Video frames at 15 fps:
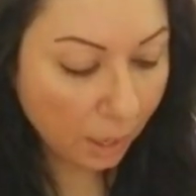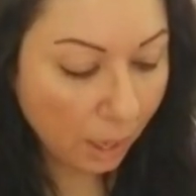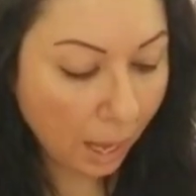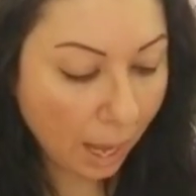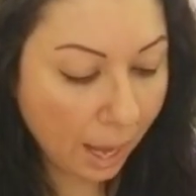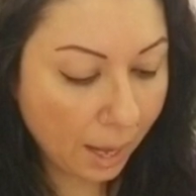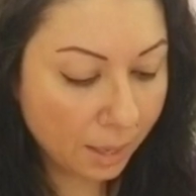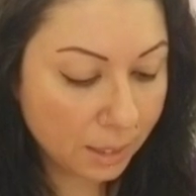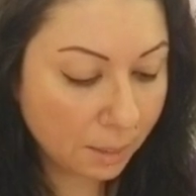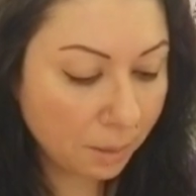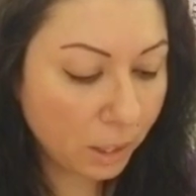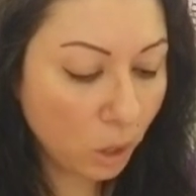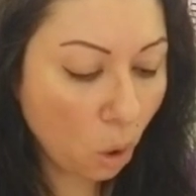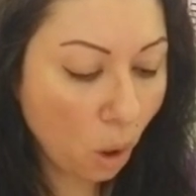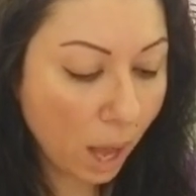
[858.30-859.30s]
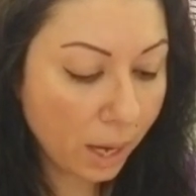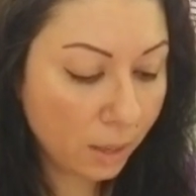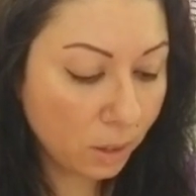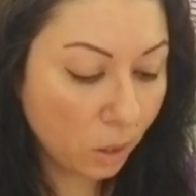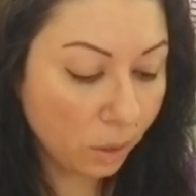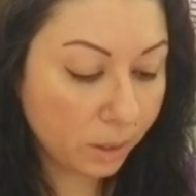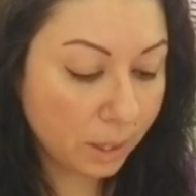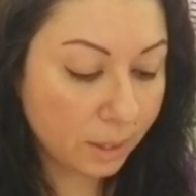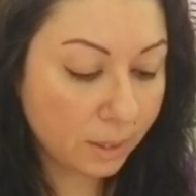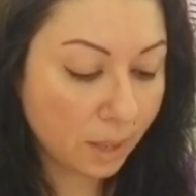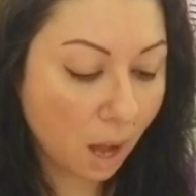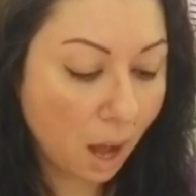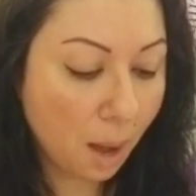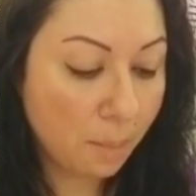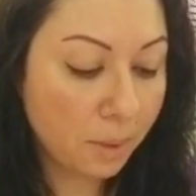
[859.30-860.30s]
And I'm going to go ahead and look this
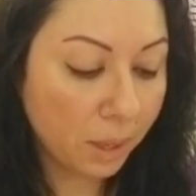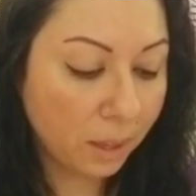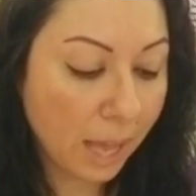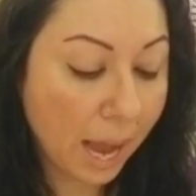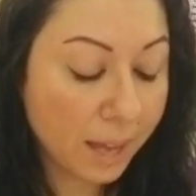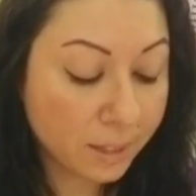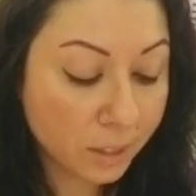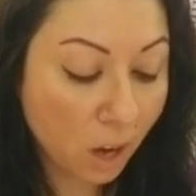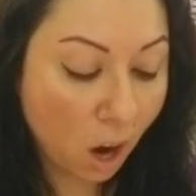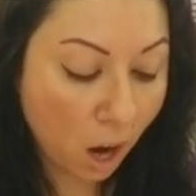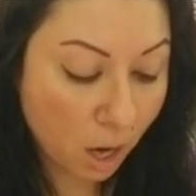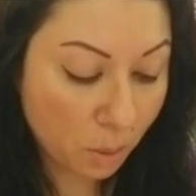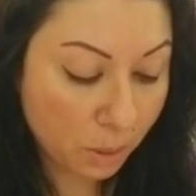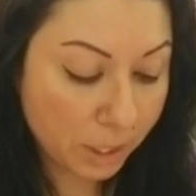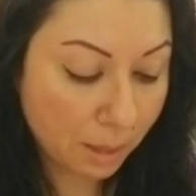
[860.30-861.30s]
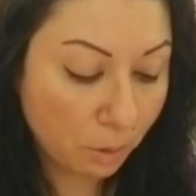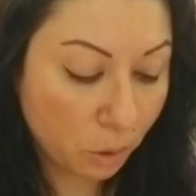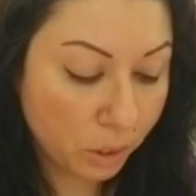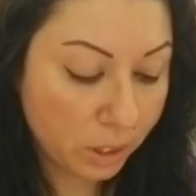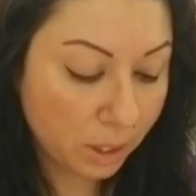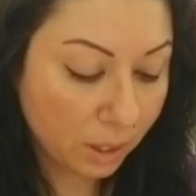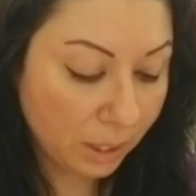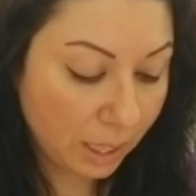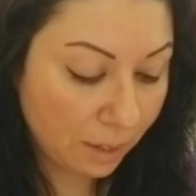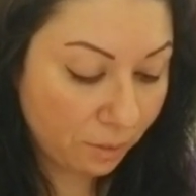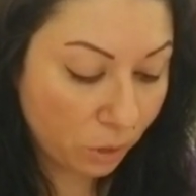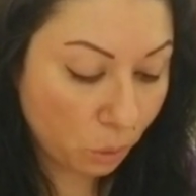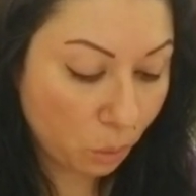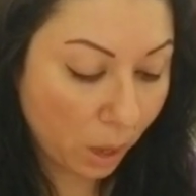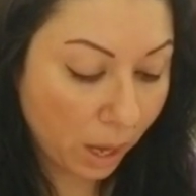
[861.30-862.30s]
up. The last card, which I'm going to leave
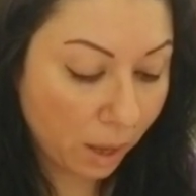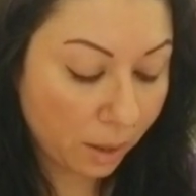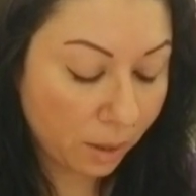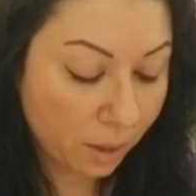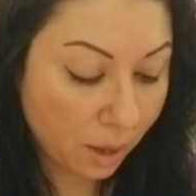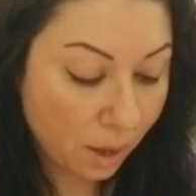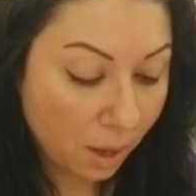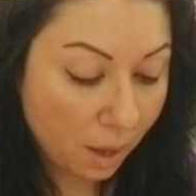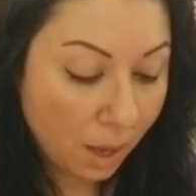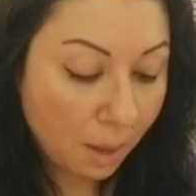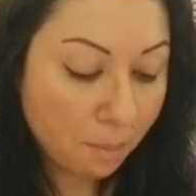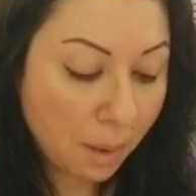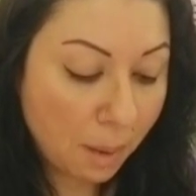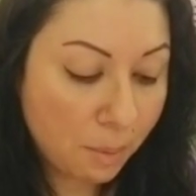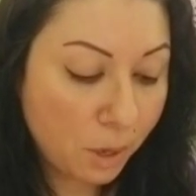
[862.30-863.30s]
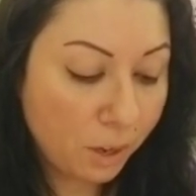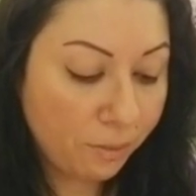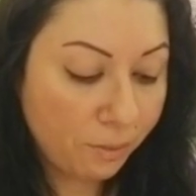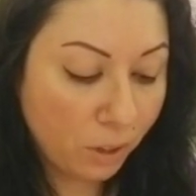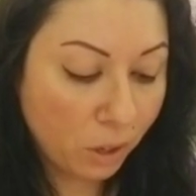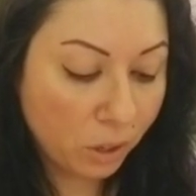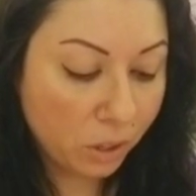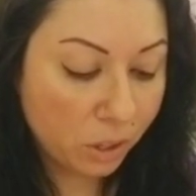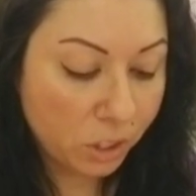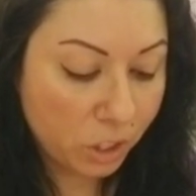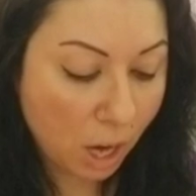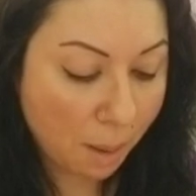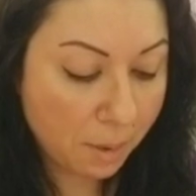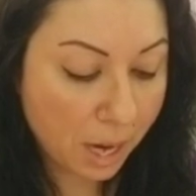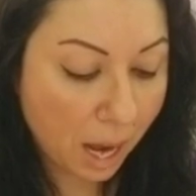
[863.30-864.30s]
you with, my beautiful
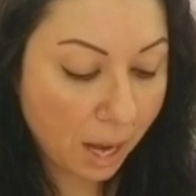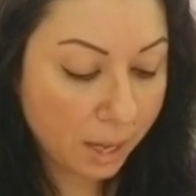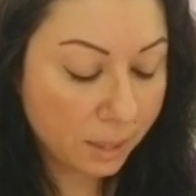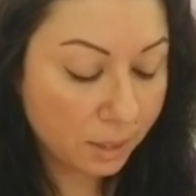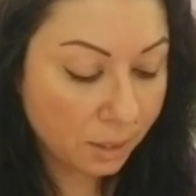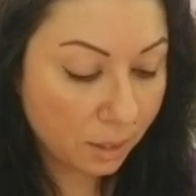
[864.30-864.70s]
Geminis,